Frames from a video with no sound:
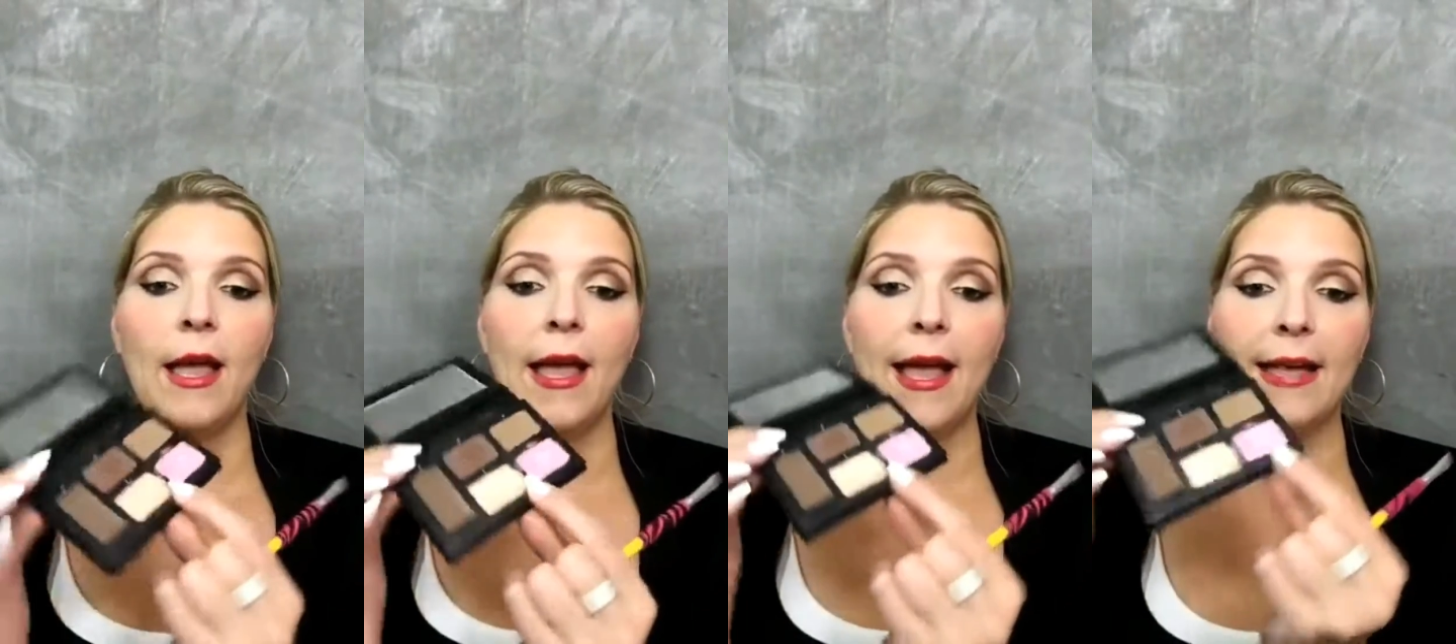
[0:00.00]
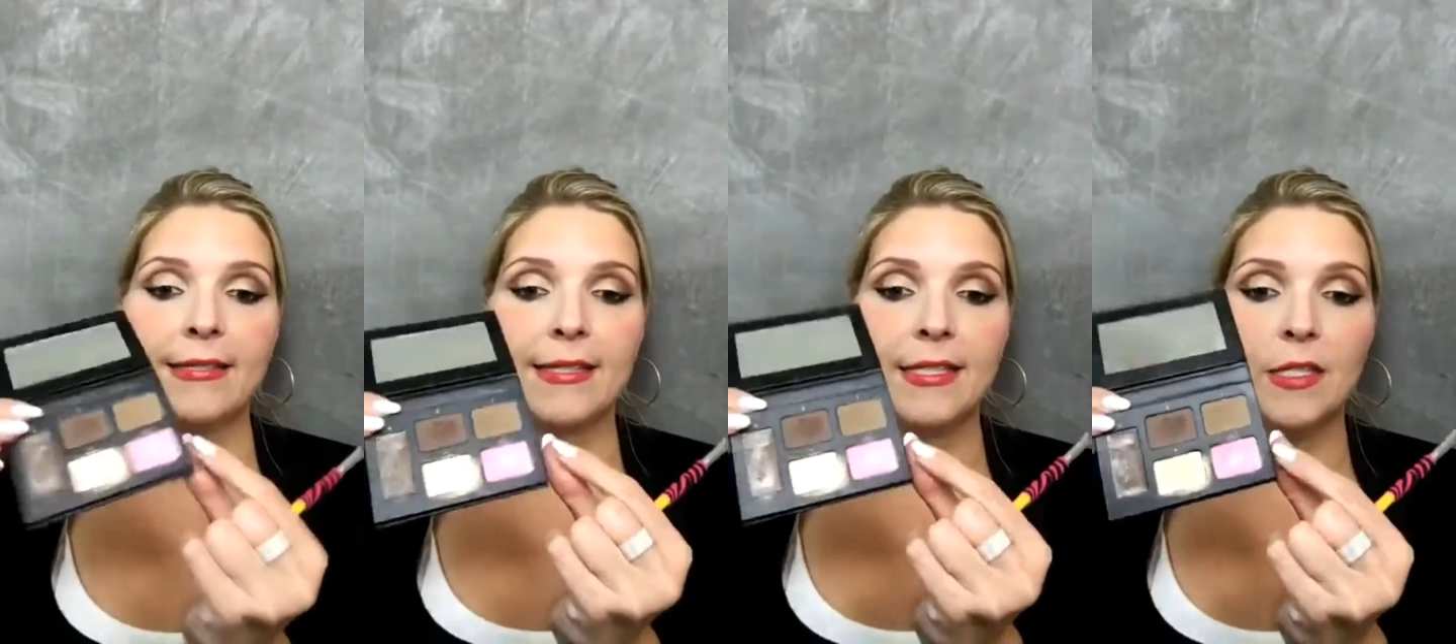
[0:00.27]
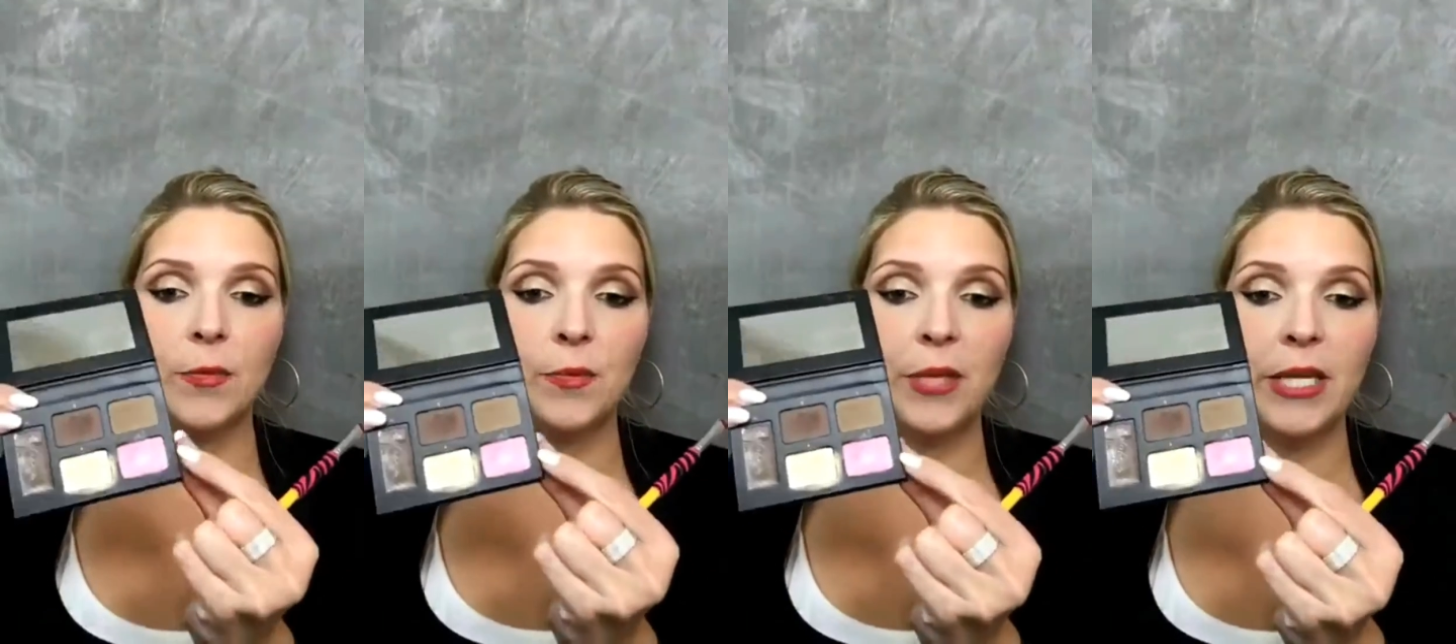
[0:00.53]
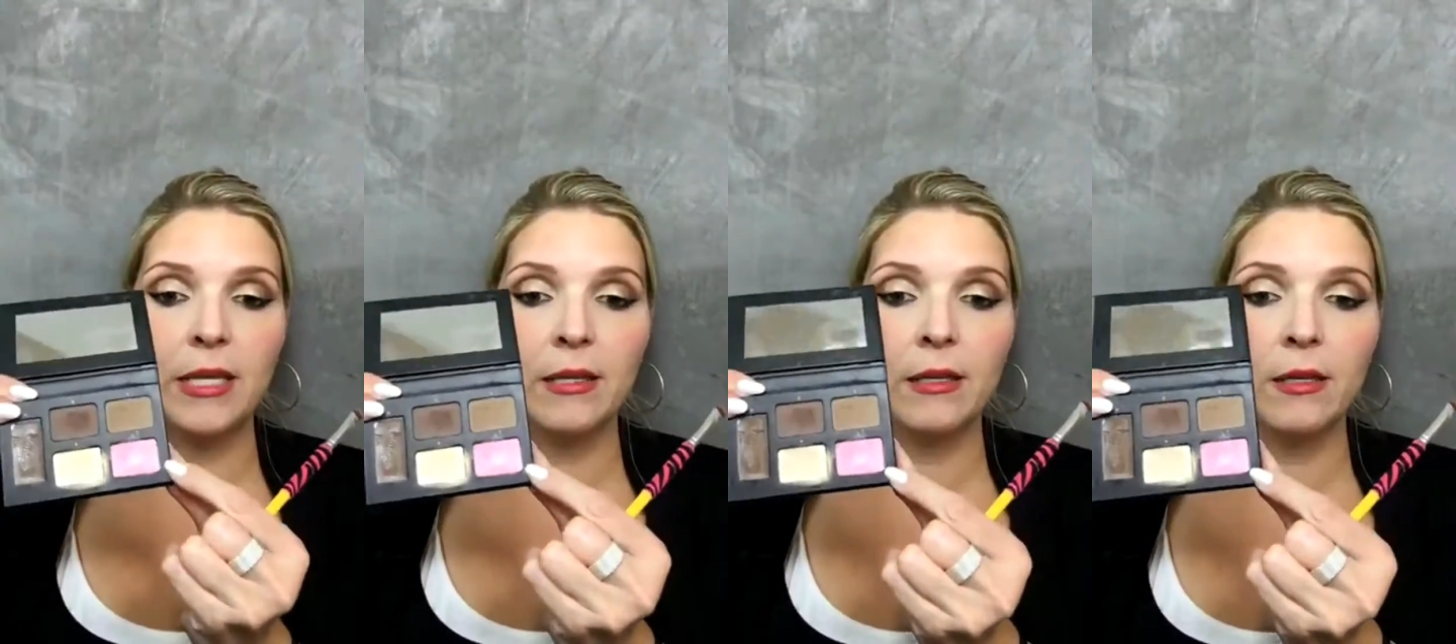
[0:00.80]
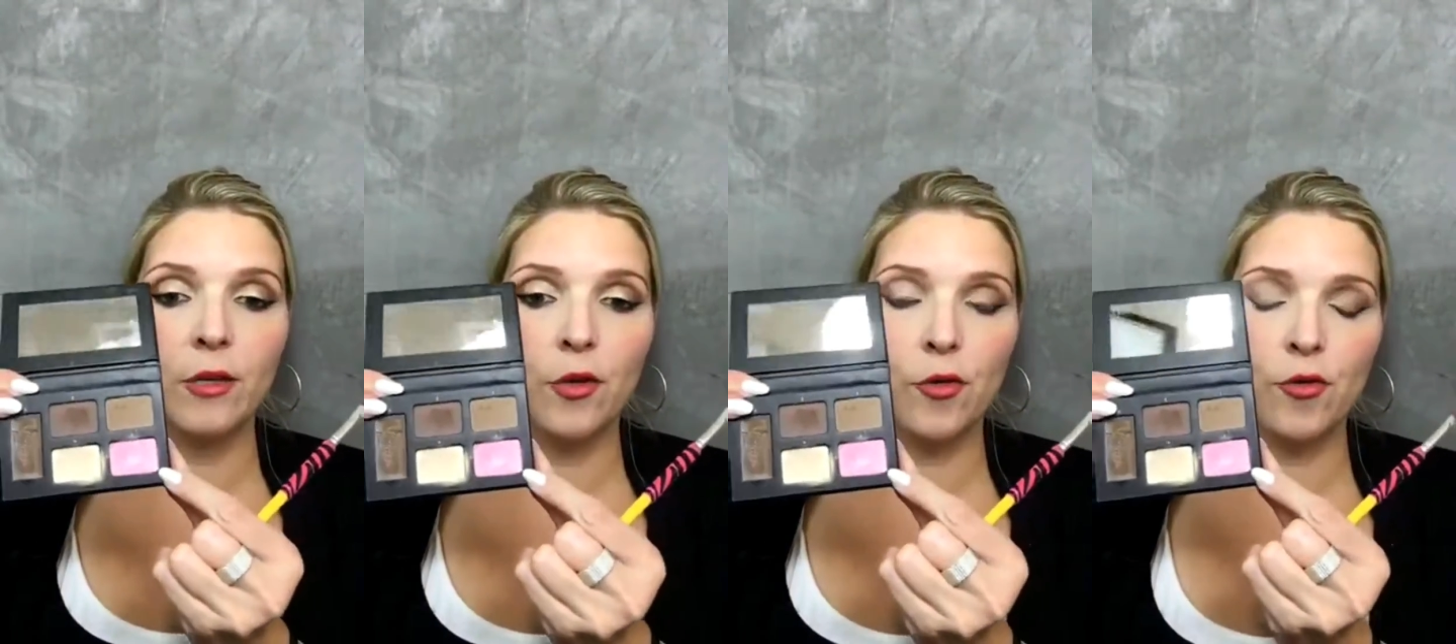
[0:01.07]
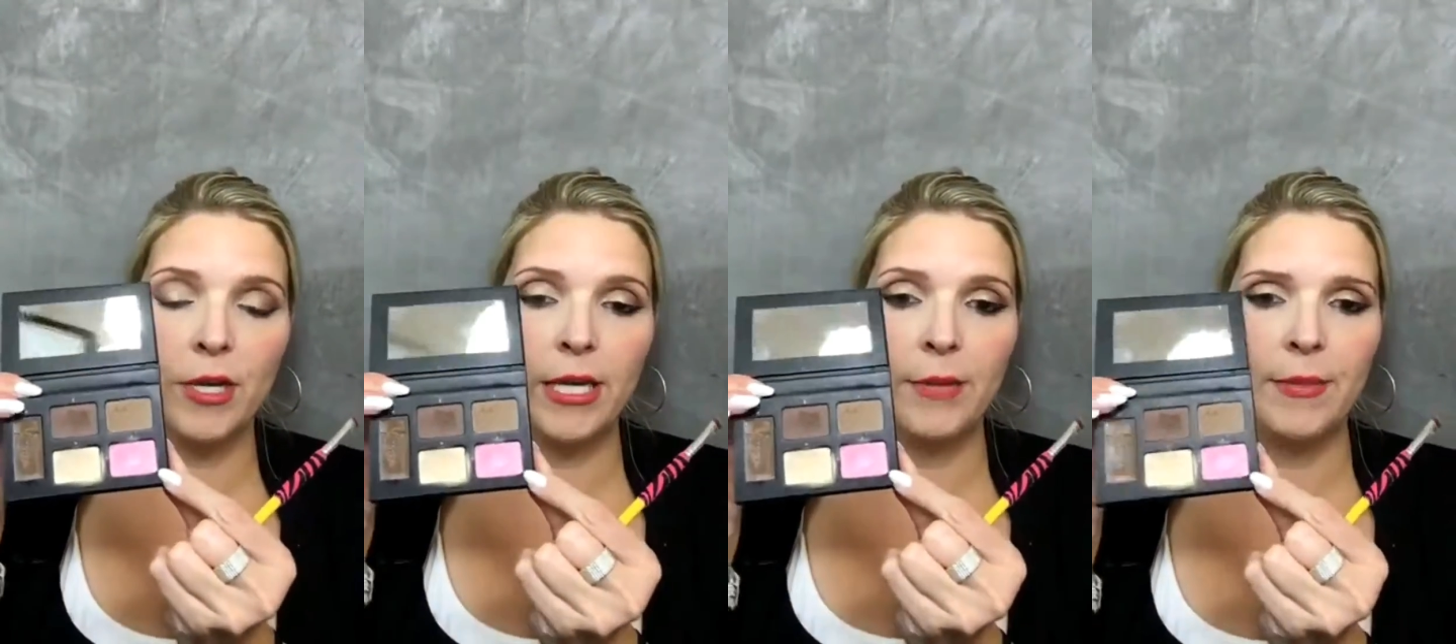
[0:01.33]
has this pink
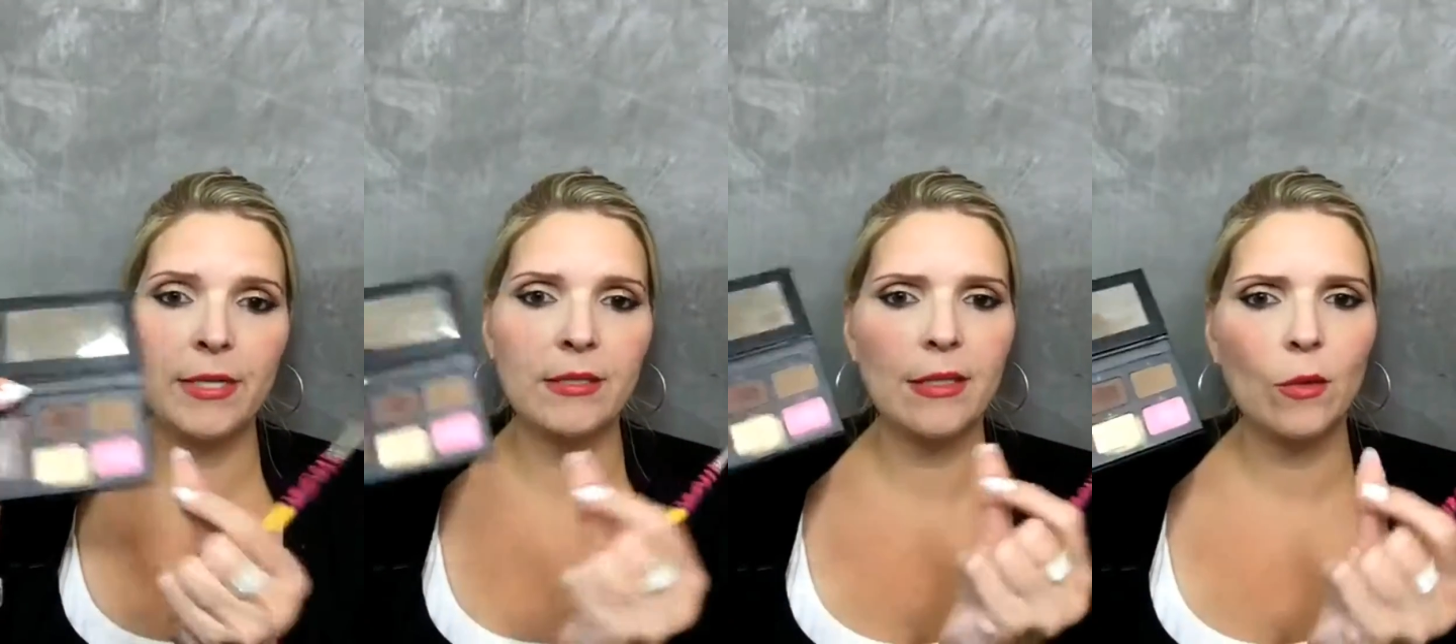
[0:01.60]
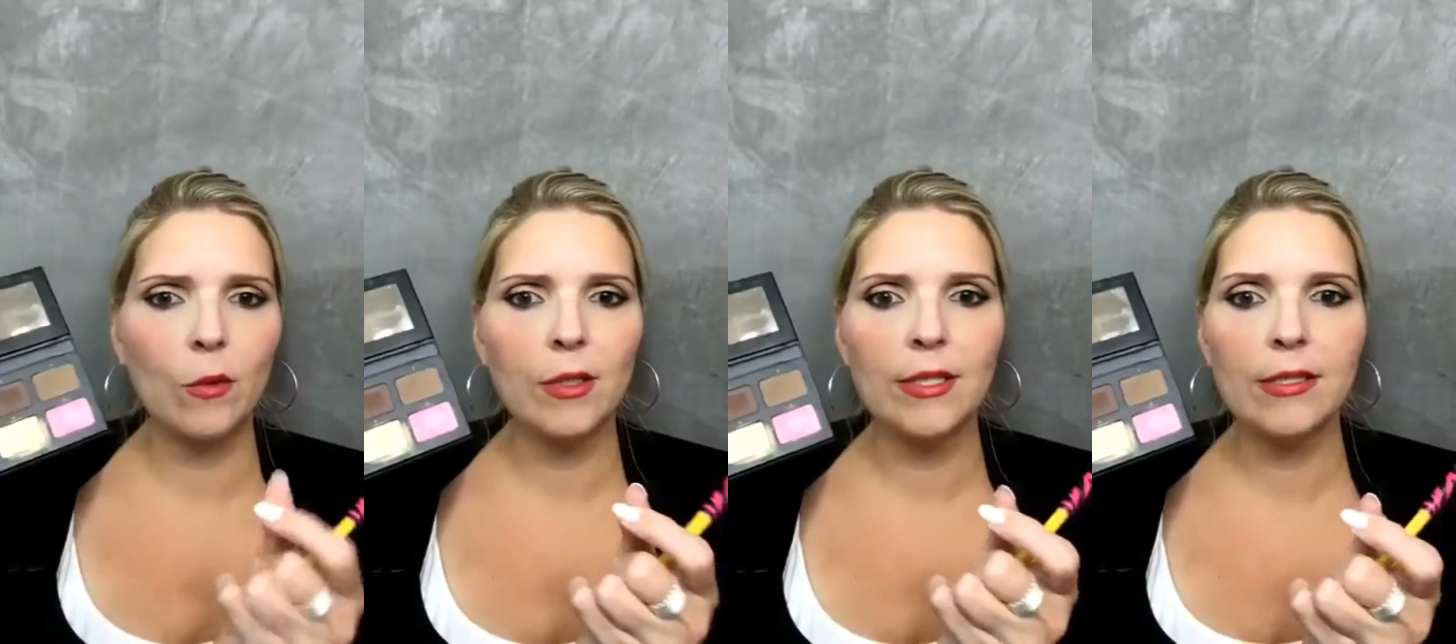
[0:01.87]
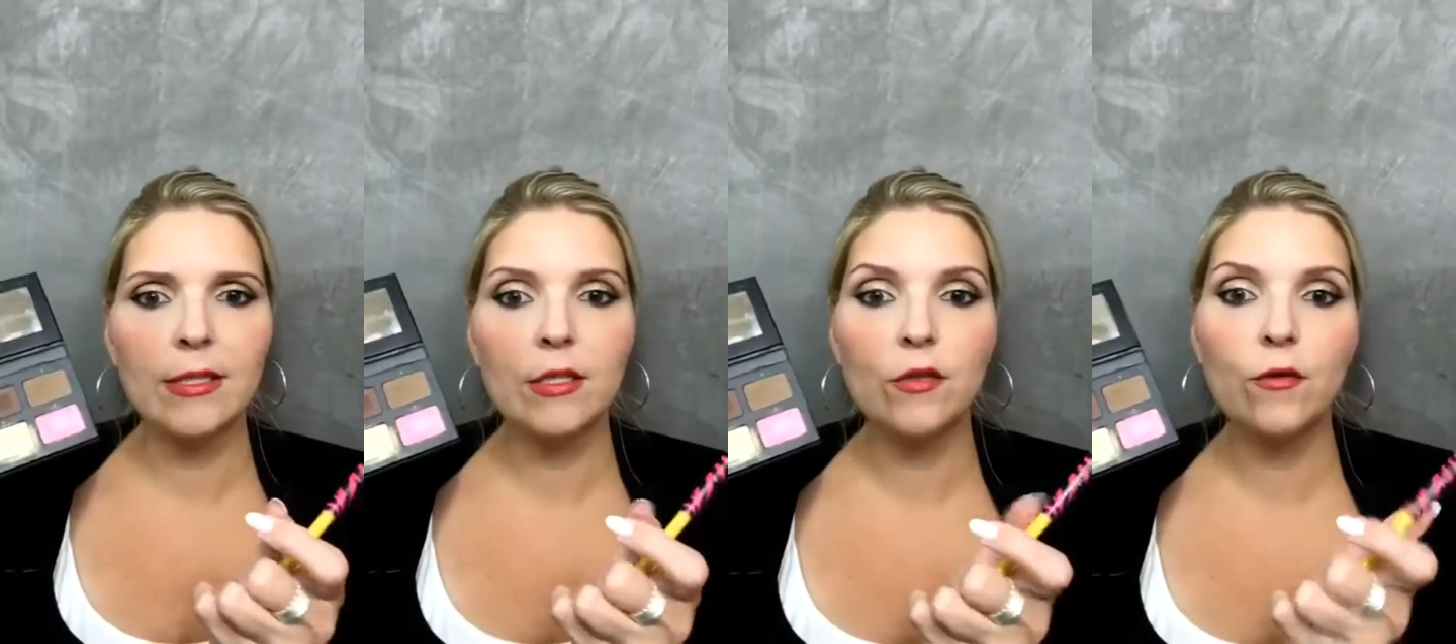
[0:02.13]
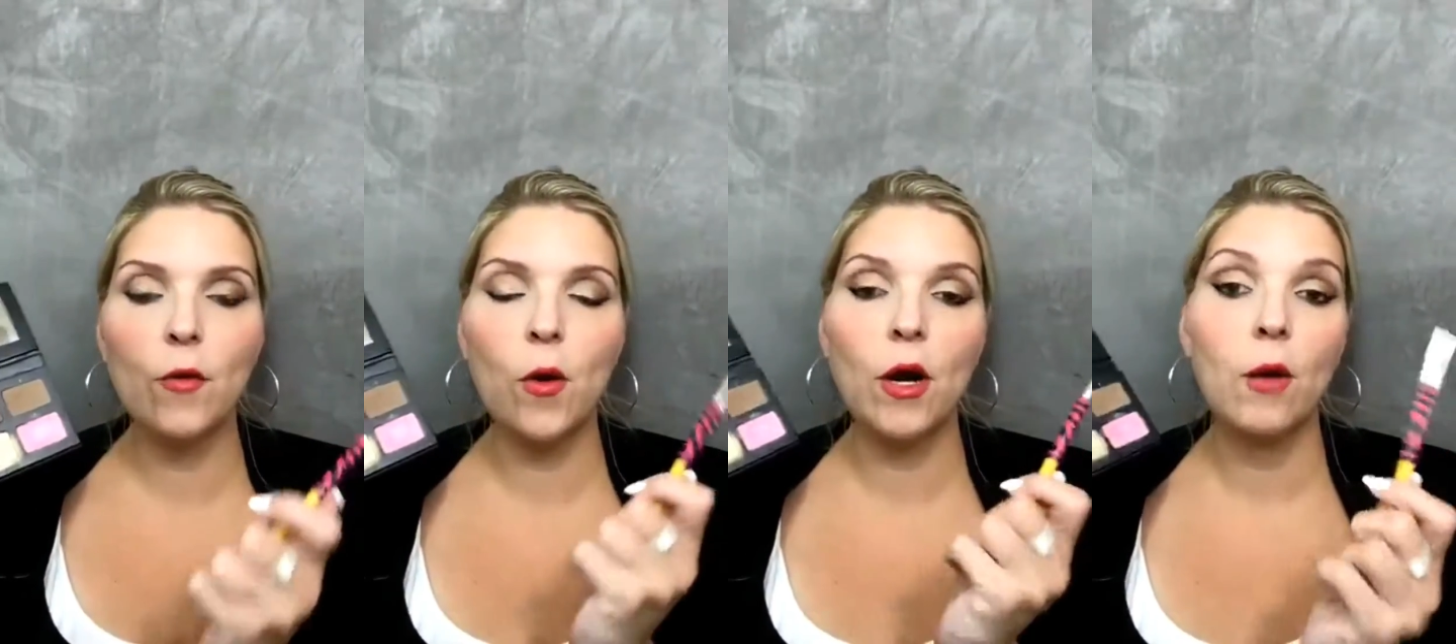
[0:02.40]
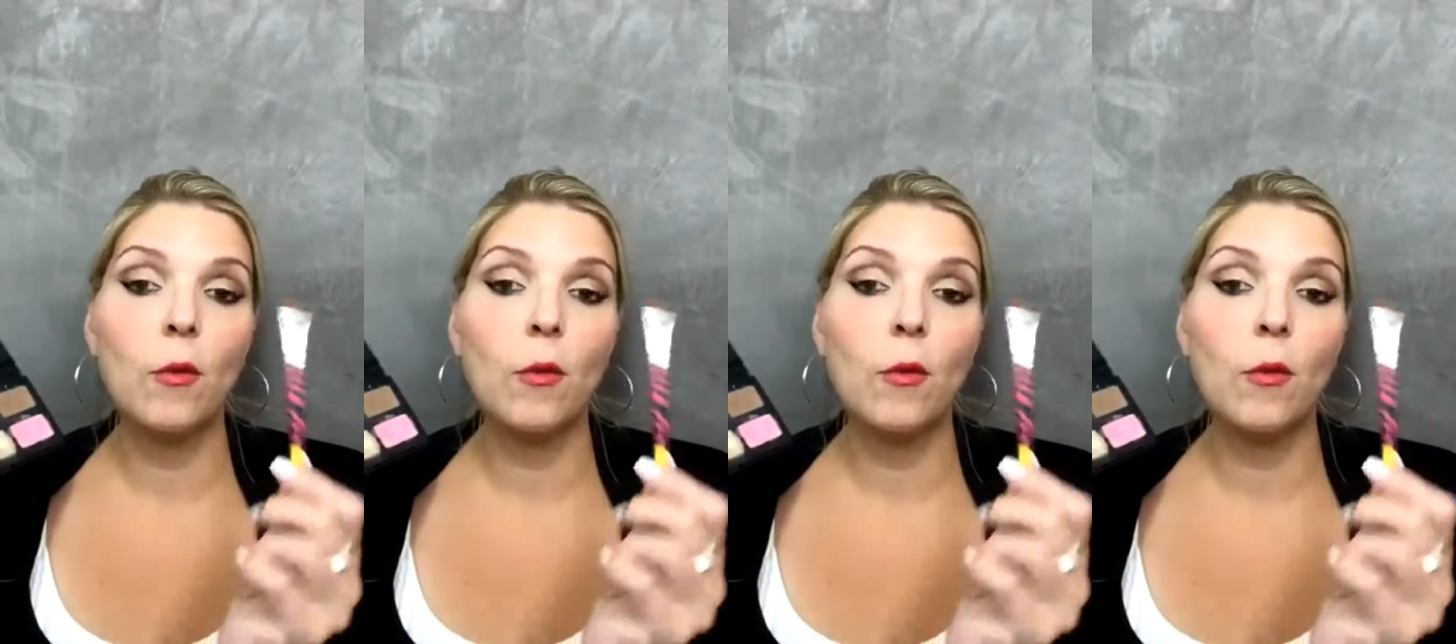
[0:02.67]
cream, and it's like, what is this for?